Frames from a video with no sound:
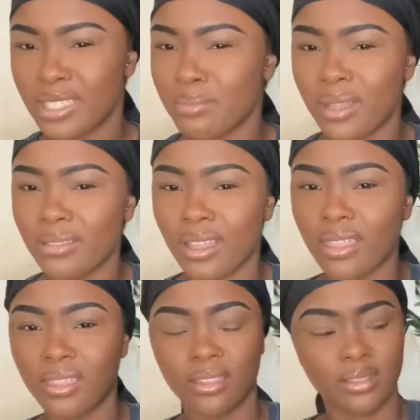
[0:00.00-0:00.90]

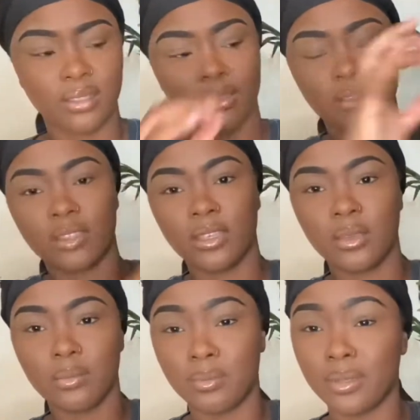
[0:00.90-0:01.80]
nothing,
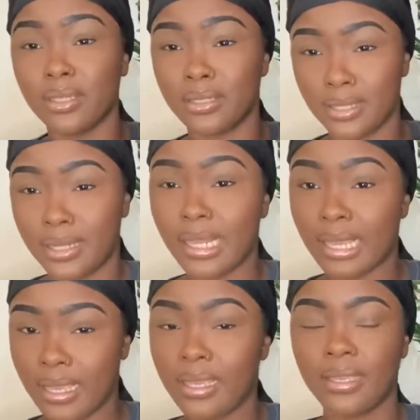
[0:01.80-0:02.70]
but
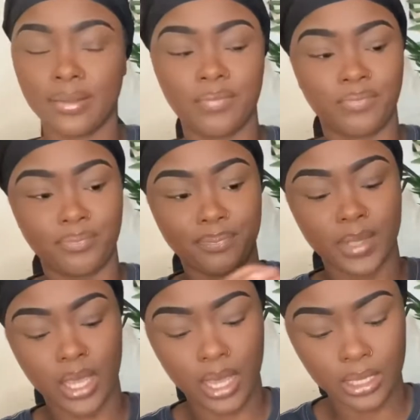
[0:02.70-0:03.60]
today
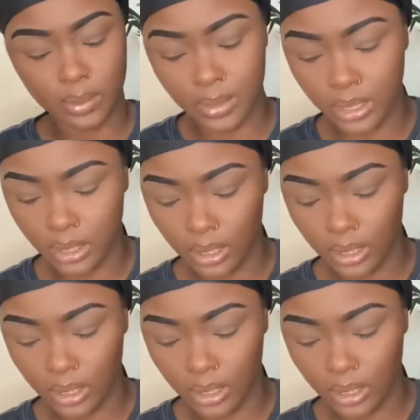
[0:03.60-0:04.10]
I smell it.